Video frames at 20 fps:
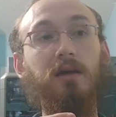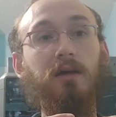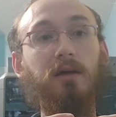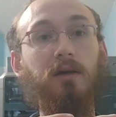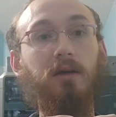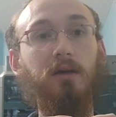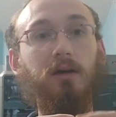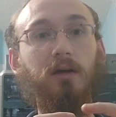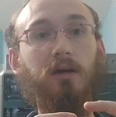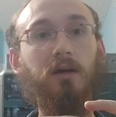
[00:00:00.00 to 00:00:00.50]

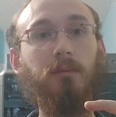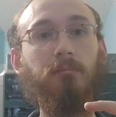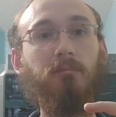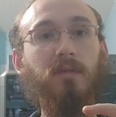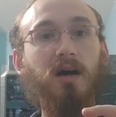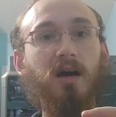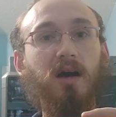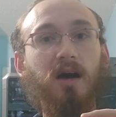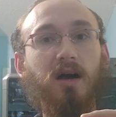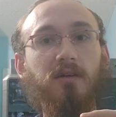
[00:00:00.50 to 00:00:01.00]

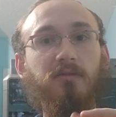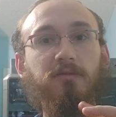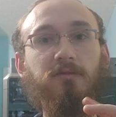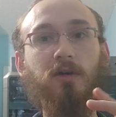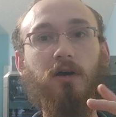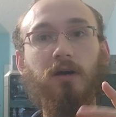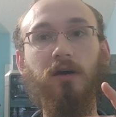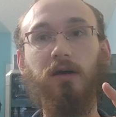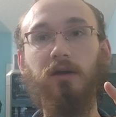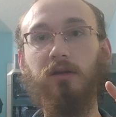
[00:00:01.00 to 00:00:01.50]
I've
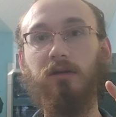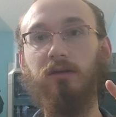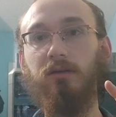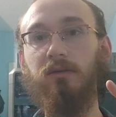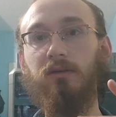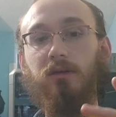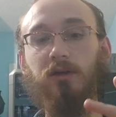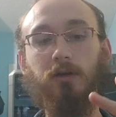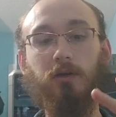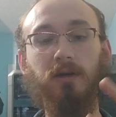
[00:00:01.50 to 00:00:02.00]
done,
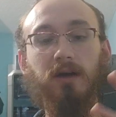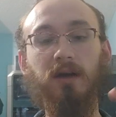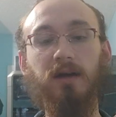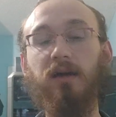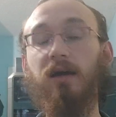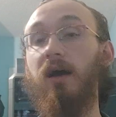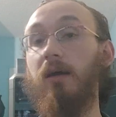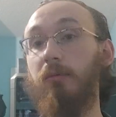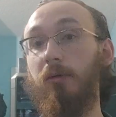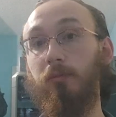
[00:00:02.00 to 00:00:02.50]
you know,
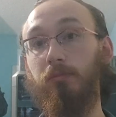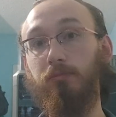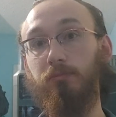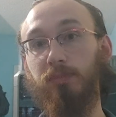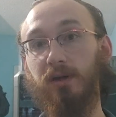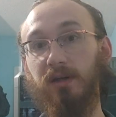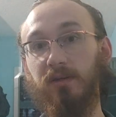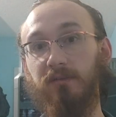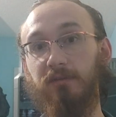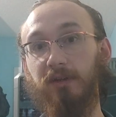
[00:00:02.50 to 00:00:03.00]
I'm a
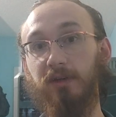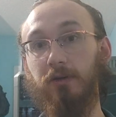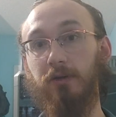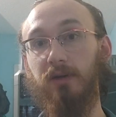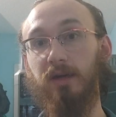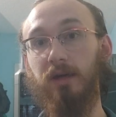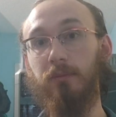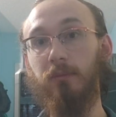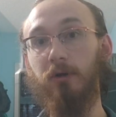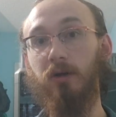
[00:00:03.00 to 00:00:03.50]
big video
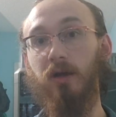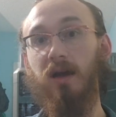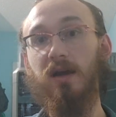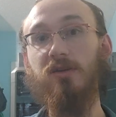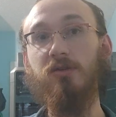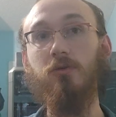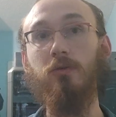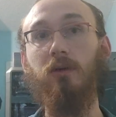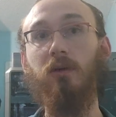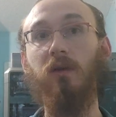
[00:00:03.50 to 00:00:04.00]
gamer. I
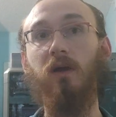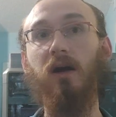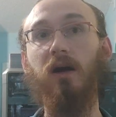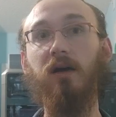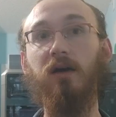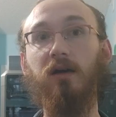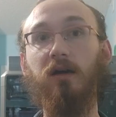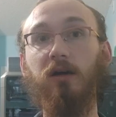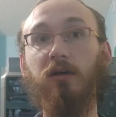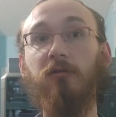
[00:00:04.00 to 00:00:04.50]
do a lot
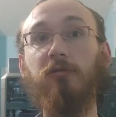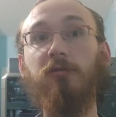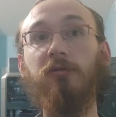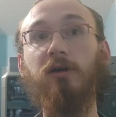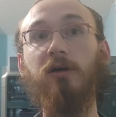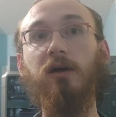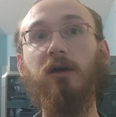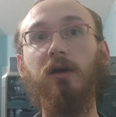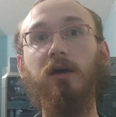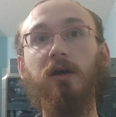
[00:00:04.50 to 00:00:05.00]
of,
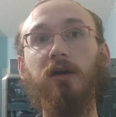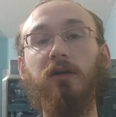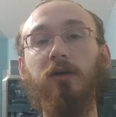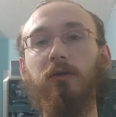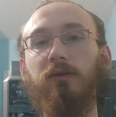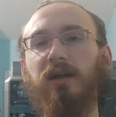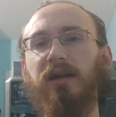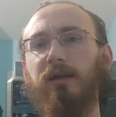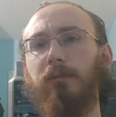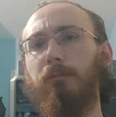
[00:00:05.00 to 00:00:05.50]
you know,
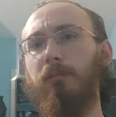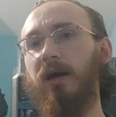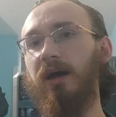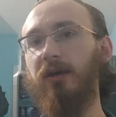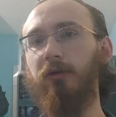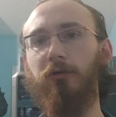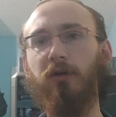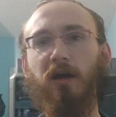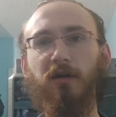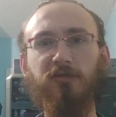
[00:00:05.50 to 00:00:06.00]
like
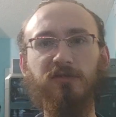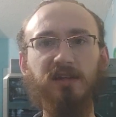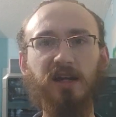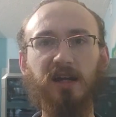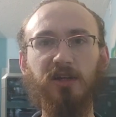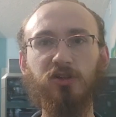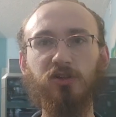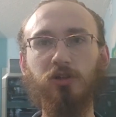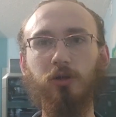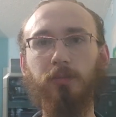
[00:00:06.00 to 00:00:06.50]
Minecraft
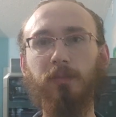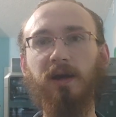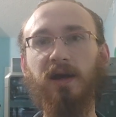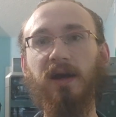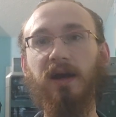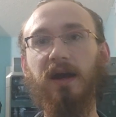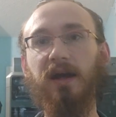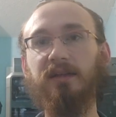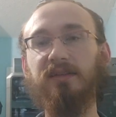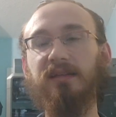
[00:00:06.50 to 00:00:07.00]
texture
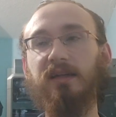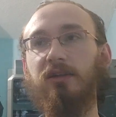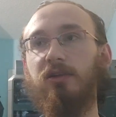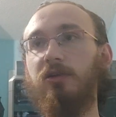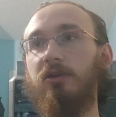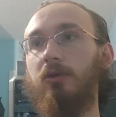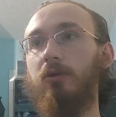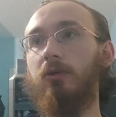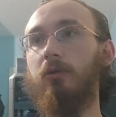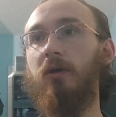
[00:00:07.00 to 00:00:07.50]
packs. I
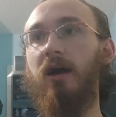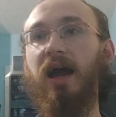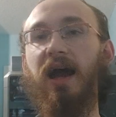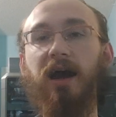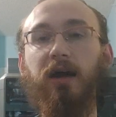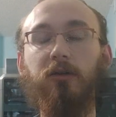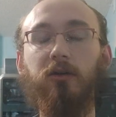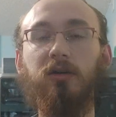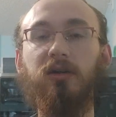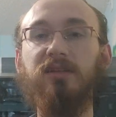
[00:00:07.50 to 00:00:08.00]
do
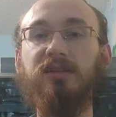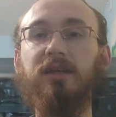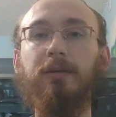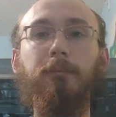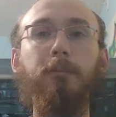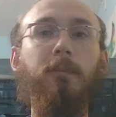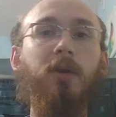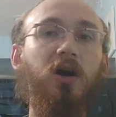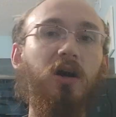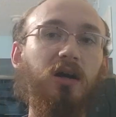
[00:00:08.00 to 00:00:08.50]
add-ons and
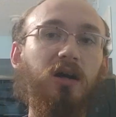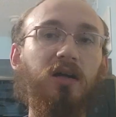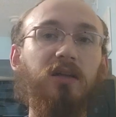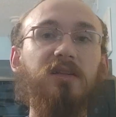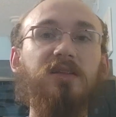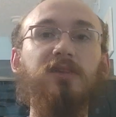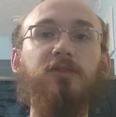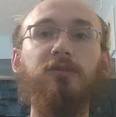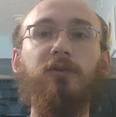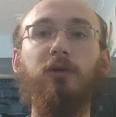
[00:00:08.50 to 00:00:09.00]

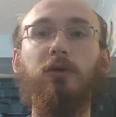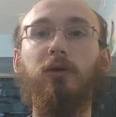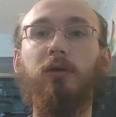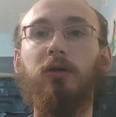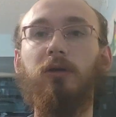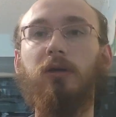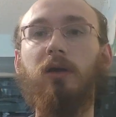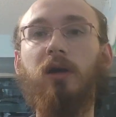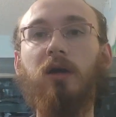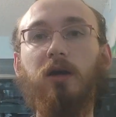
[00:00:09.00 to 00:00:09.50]
mods
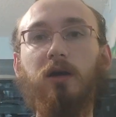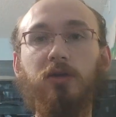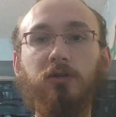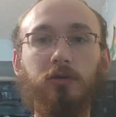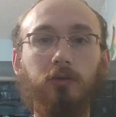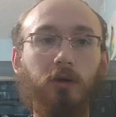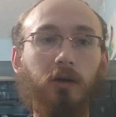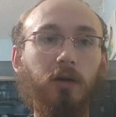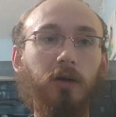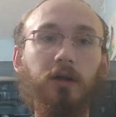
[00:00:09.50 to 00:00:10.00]
for
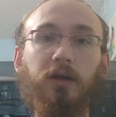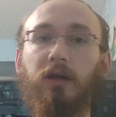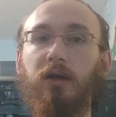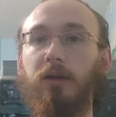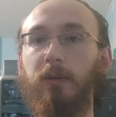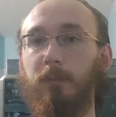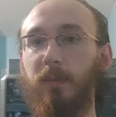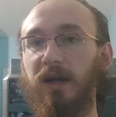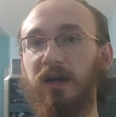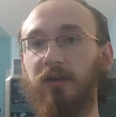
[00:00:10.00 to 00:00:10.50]
Terraria
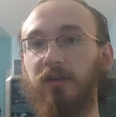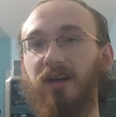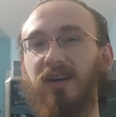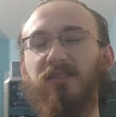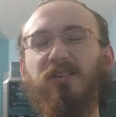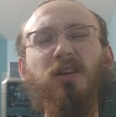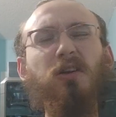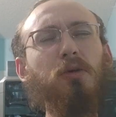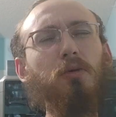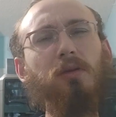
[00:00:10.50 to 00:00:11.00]
and
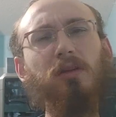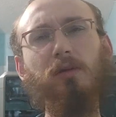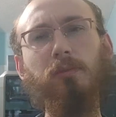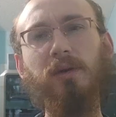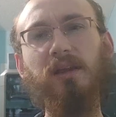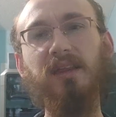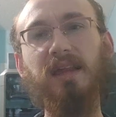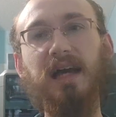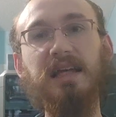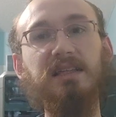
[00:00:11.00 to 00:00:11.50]
Minecraft. I do a little
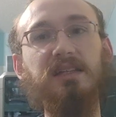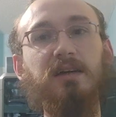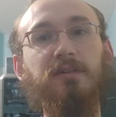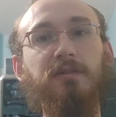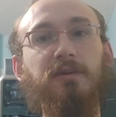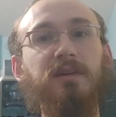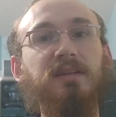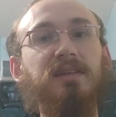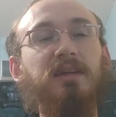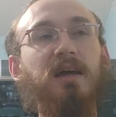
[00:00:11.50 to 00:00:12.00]
bit of that stuff
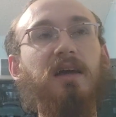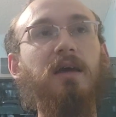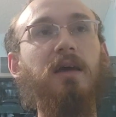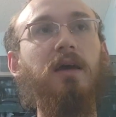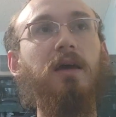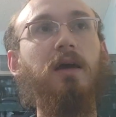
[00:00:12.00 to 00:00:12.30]
on the side.